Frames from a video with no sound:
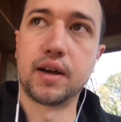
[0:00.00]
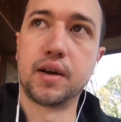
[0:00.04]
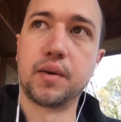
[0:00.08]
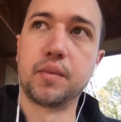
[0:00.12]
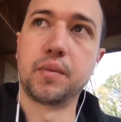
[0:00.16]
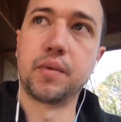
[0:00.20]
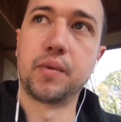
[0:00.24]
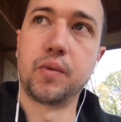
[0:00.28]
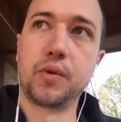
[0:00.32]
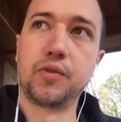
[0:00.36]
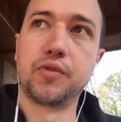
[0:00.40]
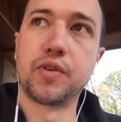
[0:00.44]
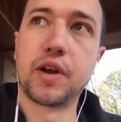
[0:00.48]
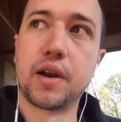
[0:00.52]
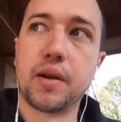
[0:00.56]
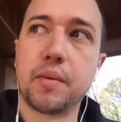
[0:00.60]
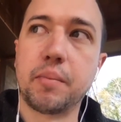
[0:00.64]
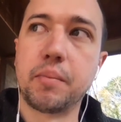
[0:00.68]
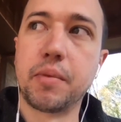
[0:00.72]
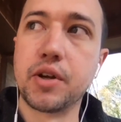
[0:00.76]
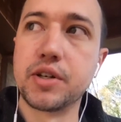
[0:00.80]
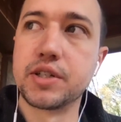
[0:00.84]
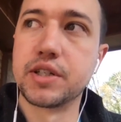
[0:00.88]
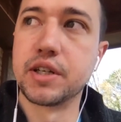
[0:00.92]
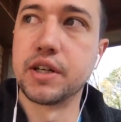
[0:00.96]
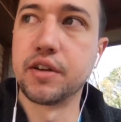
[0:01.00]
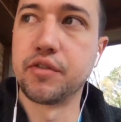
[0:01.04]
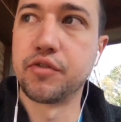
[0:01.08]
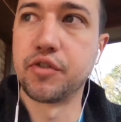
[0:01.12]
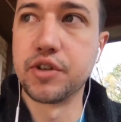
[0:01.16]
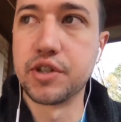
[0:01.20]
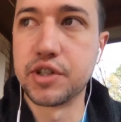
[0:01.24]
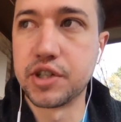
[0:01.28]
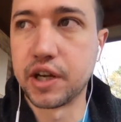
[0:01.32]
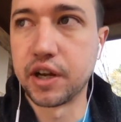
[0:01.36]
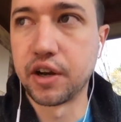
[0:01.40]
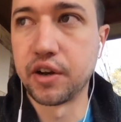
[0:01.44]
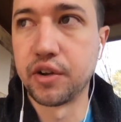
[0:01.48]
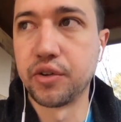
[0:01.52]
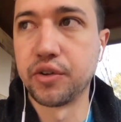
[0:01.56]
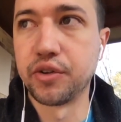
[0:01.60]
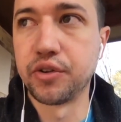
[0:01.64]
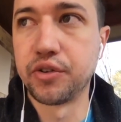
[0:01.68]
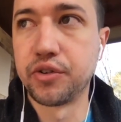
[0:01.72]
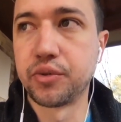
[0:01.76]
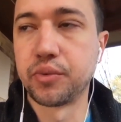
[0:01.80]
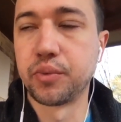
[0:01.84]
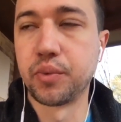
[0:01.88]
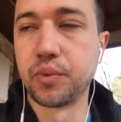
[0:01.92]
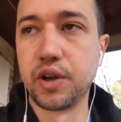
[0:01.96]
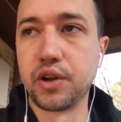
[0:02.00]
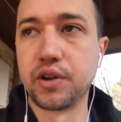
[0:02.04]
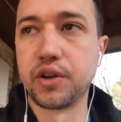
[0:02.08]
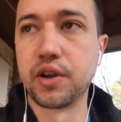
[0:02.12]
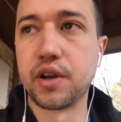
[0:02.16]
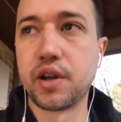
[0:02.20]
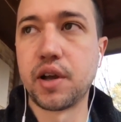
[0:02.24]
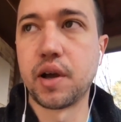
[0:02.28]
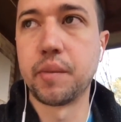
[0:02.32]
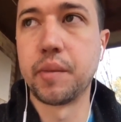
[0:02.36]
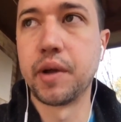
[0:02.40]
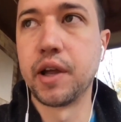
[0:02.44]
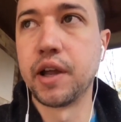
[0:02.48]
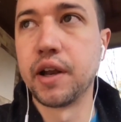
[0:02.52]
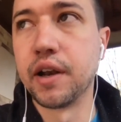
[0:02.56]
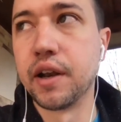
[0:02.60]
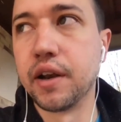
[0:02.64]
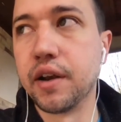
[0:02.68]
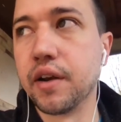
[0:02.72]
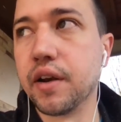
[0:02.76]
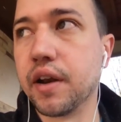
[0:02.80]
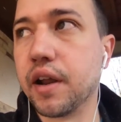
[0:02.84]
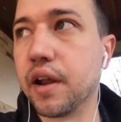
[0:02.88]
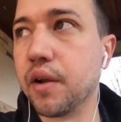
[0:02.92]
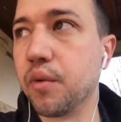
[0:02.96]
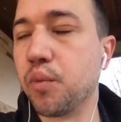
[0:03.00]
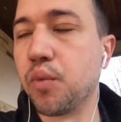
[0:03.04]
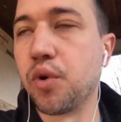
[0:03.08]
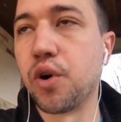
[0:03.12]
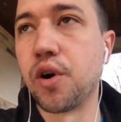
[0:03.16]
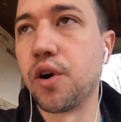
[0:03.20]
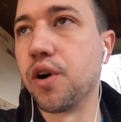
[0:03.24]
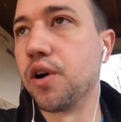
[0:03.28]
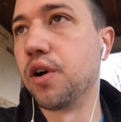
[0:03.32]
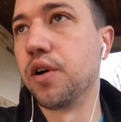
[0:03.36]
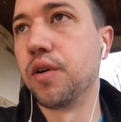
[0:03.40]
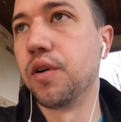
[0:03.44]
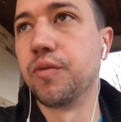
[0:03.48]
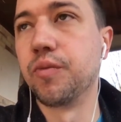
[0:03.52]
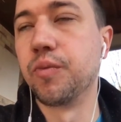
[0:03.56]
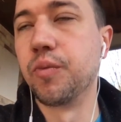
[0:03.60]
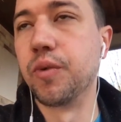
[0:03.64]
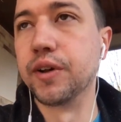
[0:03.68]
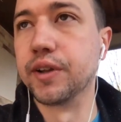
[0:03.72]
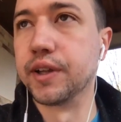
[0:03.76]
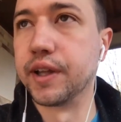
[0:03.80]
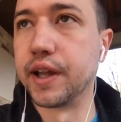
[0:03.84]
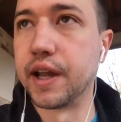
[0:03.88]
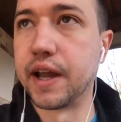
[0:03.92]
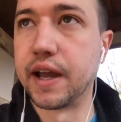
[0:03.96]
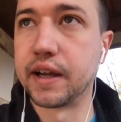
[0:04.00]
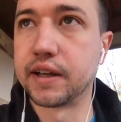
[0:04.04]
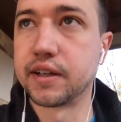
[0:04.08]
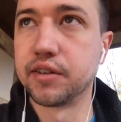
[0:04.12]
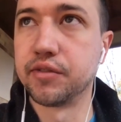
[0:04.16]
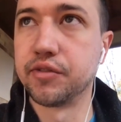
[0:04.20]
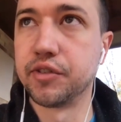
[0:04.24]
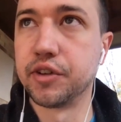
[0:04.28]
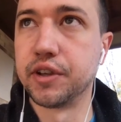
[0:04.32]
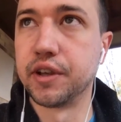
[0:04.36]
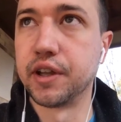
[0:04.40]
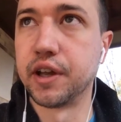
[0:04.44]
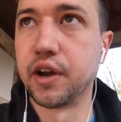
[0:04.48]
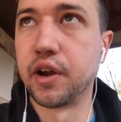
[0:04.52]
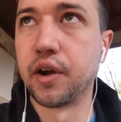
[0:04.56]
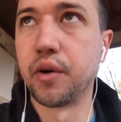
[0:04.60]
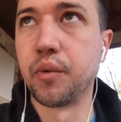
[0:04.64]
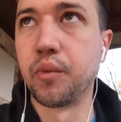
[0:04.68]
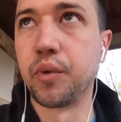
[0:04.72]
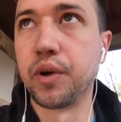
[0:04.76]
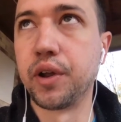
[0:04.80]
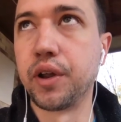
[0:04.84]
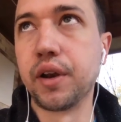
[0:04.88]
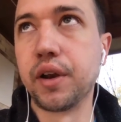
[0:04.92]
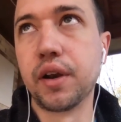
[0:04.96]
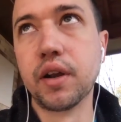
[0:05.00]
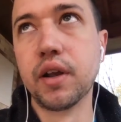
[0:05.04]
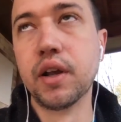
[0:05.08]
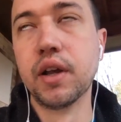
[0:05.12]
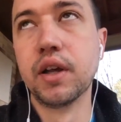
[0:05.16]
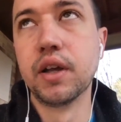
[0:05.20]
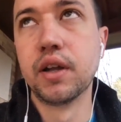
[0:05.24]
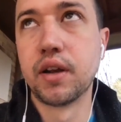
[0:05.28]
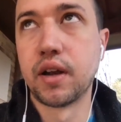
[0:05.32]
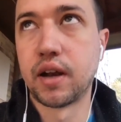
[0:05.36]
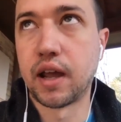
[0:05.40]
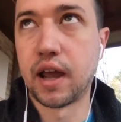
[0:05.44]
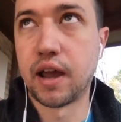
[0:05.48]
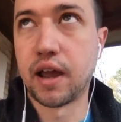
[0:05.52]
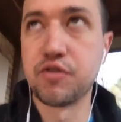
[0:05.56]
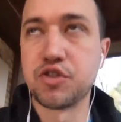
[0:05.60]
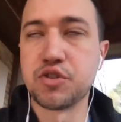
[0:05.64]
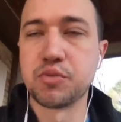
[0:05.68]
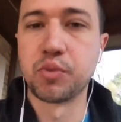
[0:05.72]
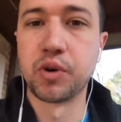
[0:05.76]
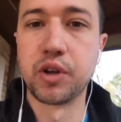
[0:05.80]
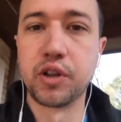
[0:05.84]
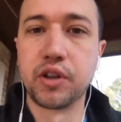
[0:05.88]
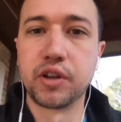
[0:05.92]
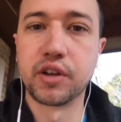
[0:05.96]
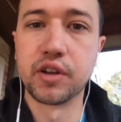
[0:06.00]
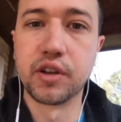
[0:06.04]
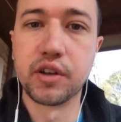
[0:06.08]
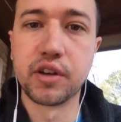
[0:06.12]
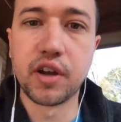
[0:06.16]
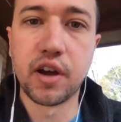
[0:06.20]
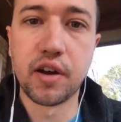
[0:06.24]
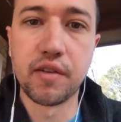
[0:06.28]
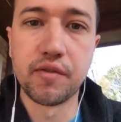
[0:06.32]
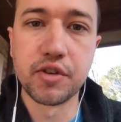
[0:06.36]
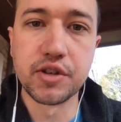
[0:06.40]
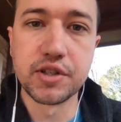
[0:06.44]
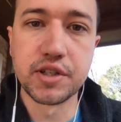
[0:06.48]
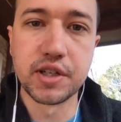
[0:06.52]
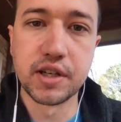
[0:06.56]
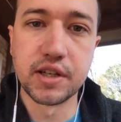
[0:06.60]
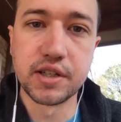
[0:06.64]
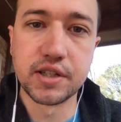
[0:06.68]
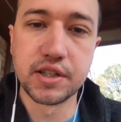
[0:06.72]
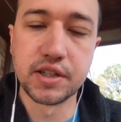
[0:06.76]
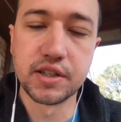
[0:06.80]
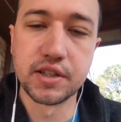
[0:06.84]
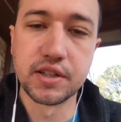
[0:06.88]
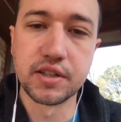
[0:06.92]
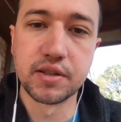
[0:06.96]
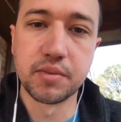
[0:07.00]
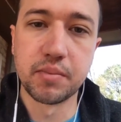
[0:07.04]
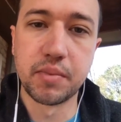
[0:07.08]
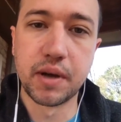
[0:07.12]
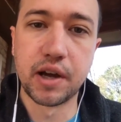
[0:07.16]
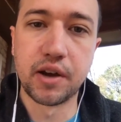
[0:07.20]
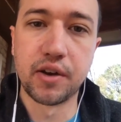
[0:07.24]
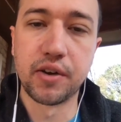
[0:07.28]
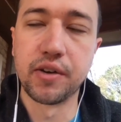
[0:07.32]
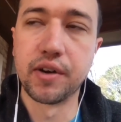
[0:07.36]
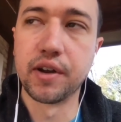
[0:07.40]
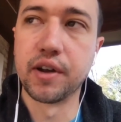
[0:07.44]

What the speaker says: We've got a bunch of different channels where you can come in, and we're all really active in there, and we have some really good conversations about